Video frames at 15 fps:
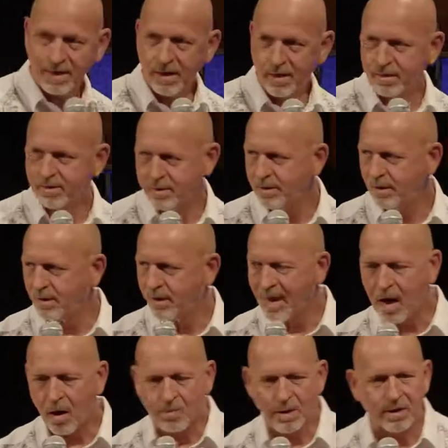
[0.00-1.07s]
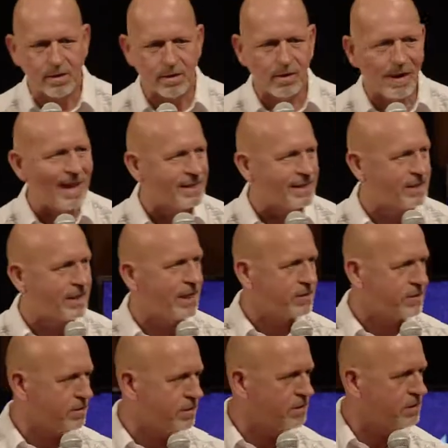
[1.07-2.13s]
then, you don't know, but you had to
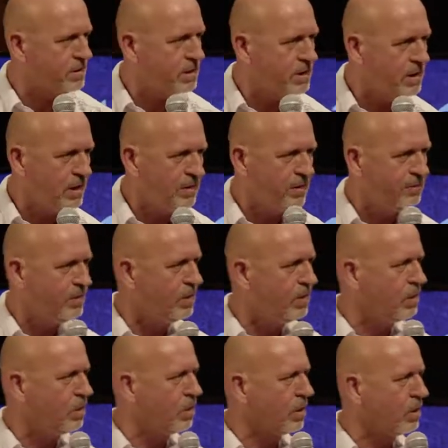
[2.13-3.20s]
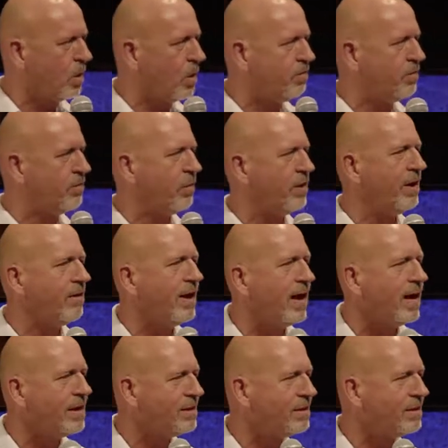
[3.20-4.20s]
test to see if you were COVID free or not.